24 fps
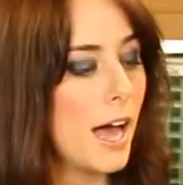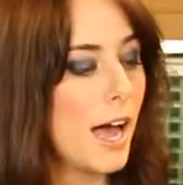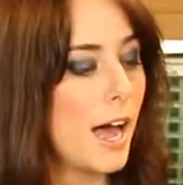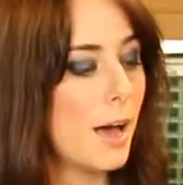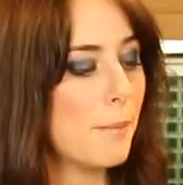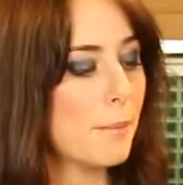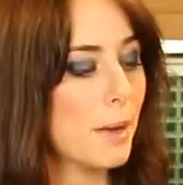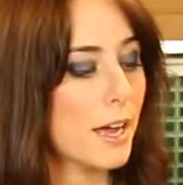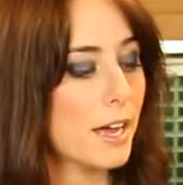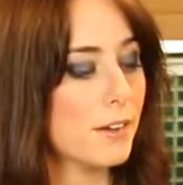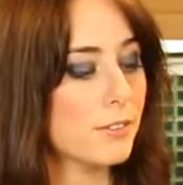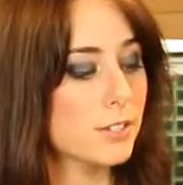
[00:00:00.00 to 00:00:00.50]

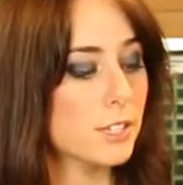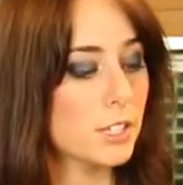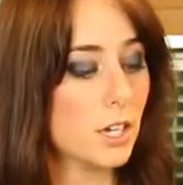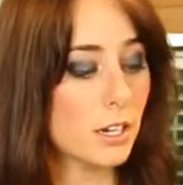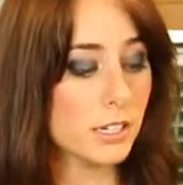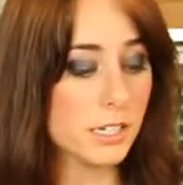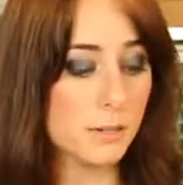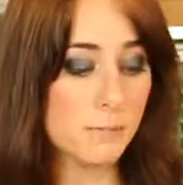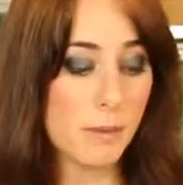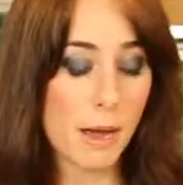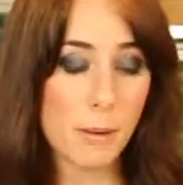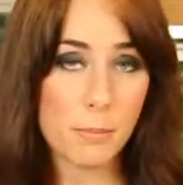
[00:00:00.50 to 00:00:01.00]
Um, I have
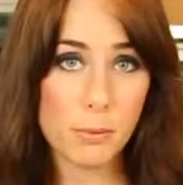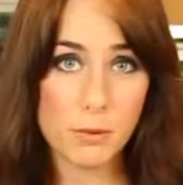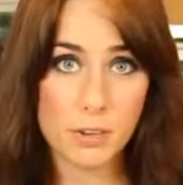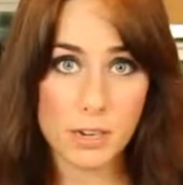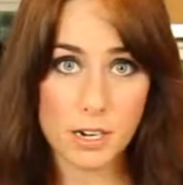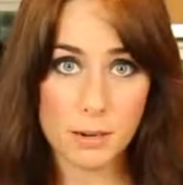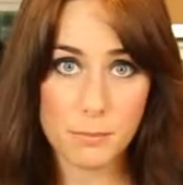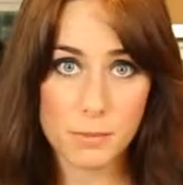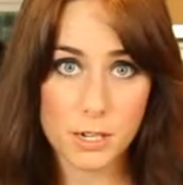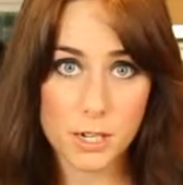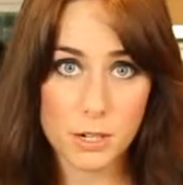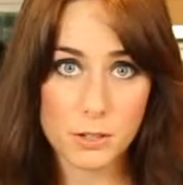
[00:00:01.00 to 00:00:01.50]
salt and pepper
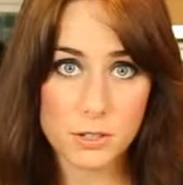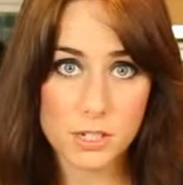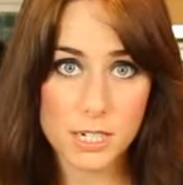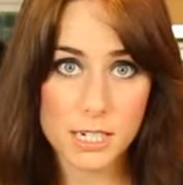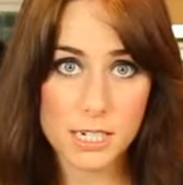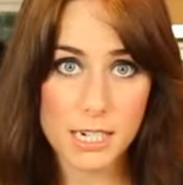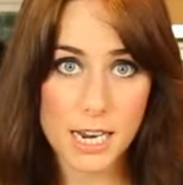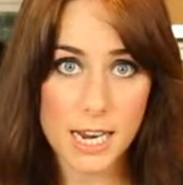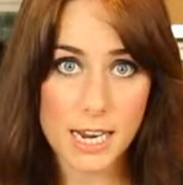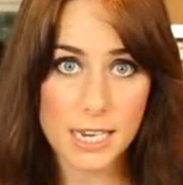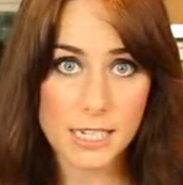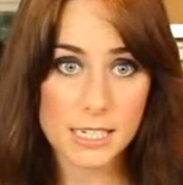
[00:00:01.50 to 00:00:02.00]
that I'm going to use
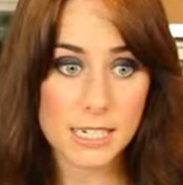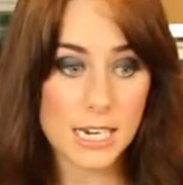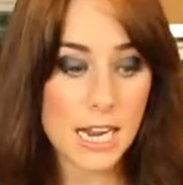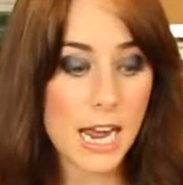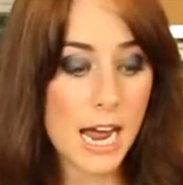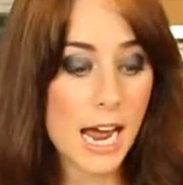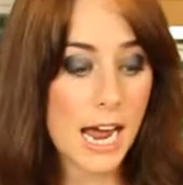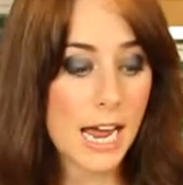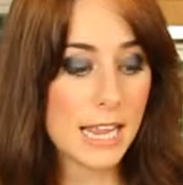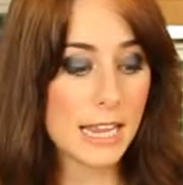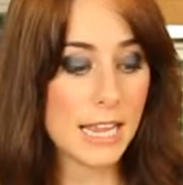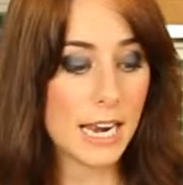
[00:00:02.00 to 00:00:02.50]
to taste,
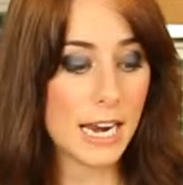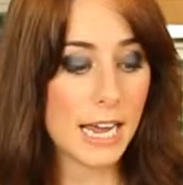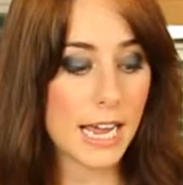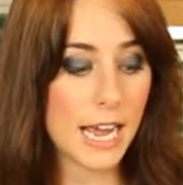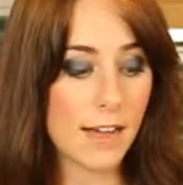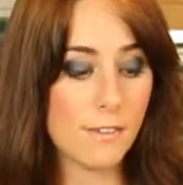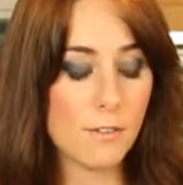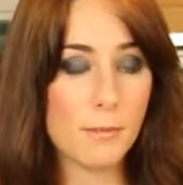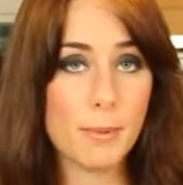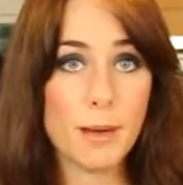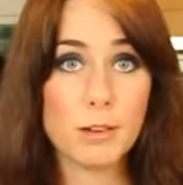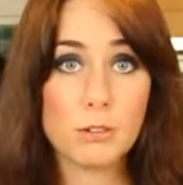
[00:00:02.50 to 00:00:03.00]
and then I
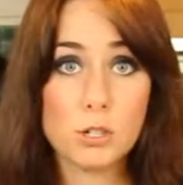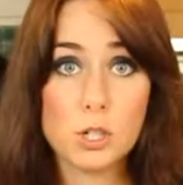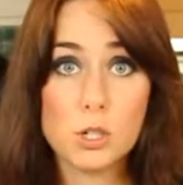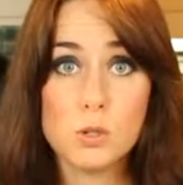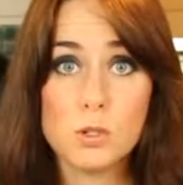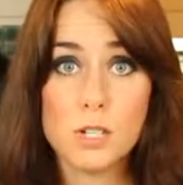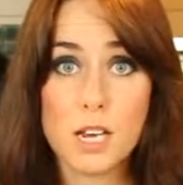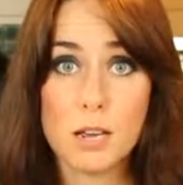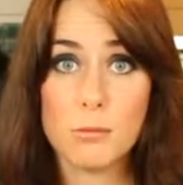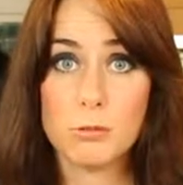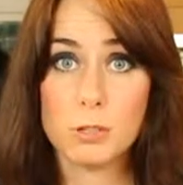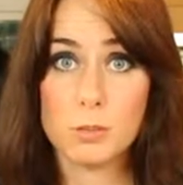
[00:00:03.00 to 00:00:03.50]
have about
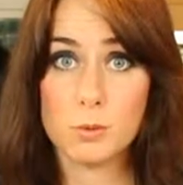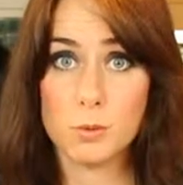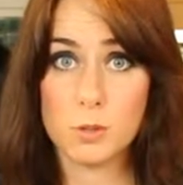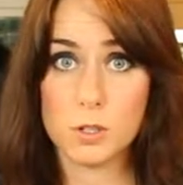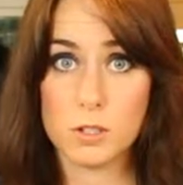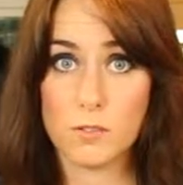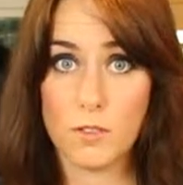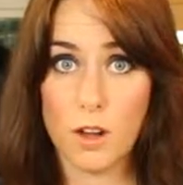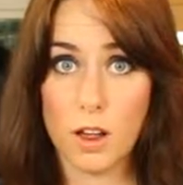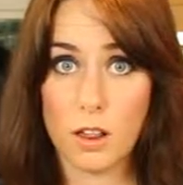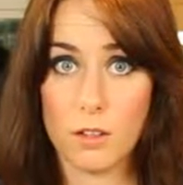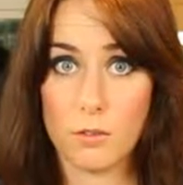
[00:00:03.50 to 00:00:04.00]
two
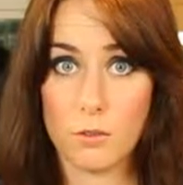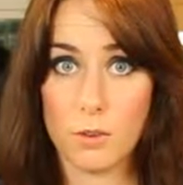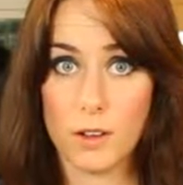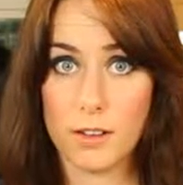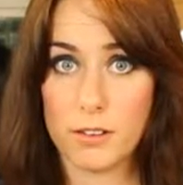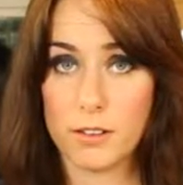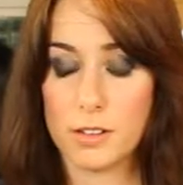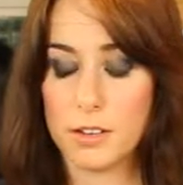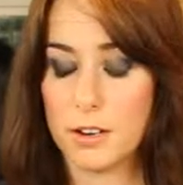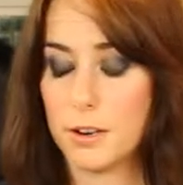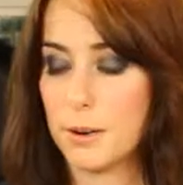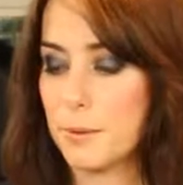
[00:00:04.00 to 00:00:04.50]
tablespoons of olive
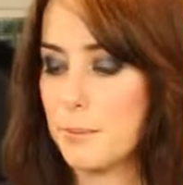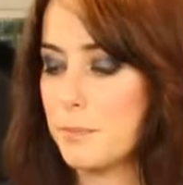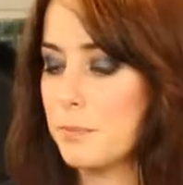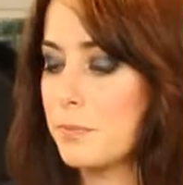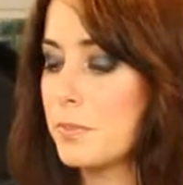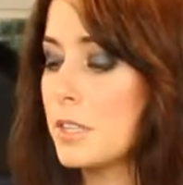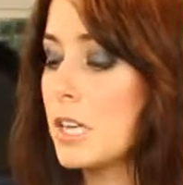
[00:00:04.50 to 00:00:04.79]
oil here.